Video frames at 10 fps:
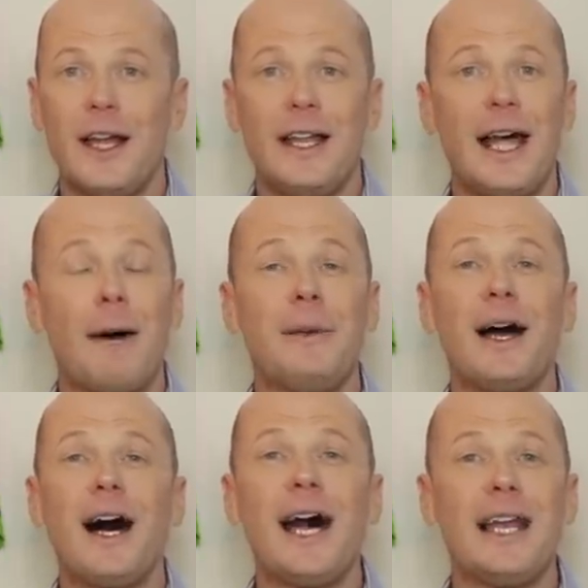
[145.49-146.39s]
Now
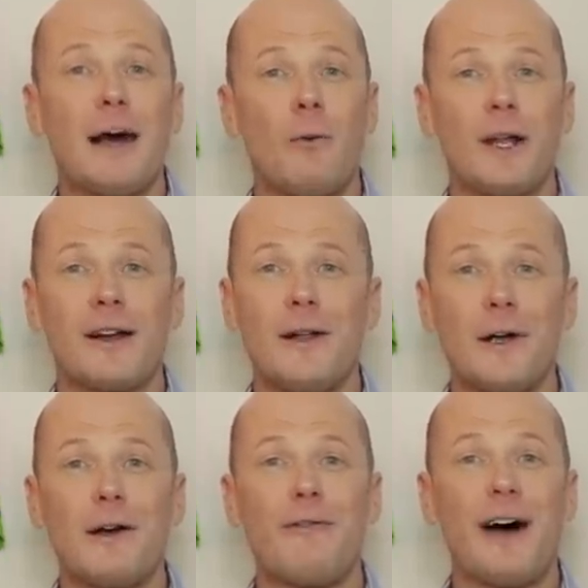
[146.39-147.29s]
behind, I want to
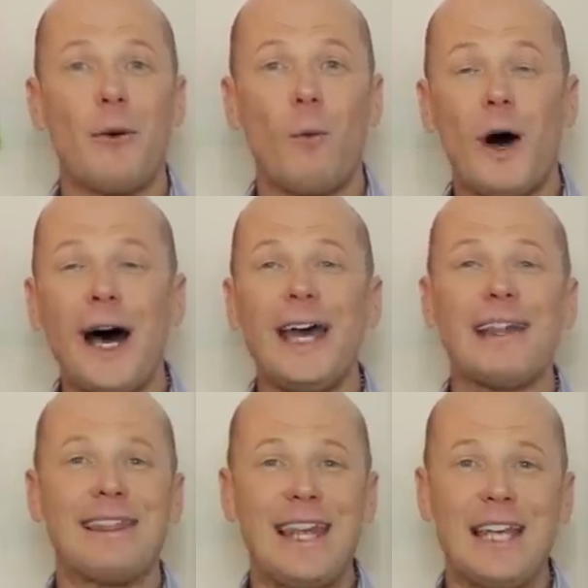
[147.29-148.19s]
clarify why I
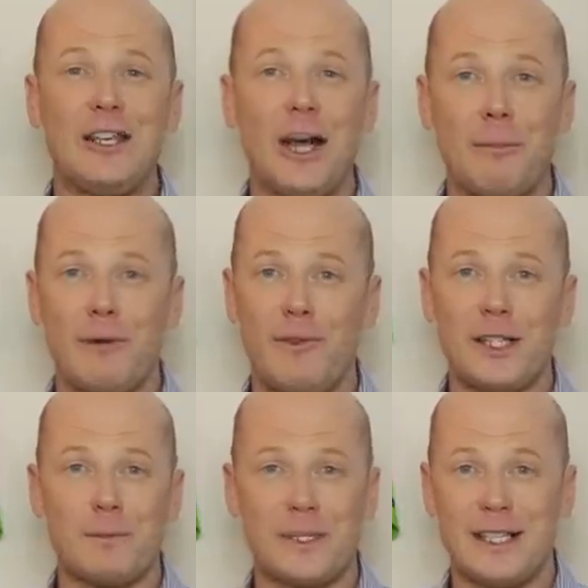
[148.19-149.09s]
think Jumbo
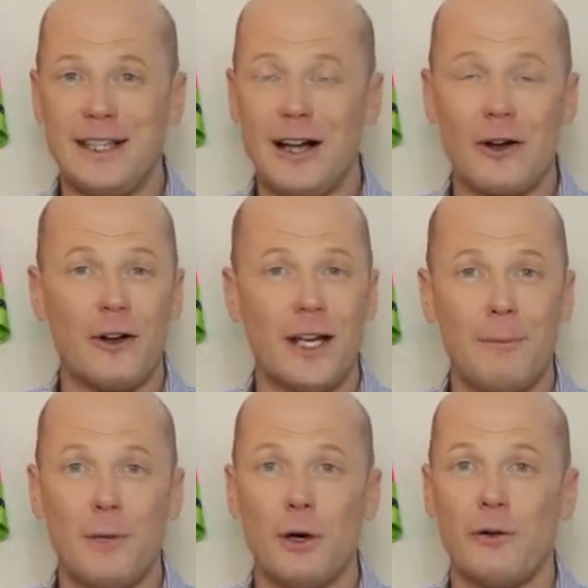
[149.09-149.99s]
Visma is a knucklehead
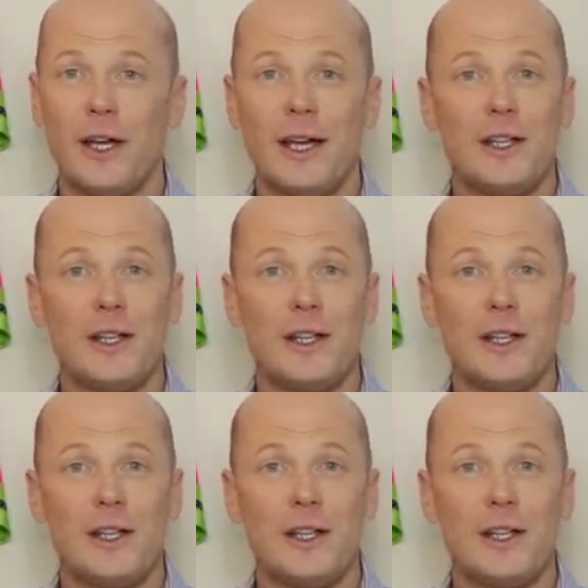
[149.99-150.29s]
move.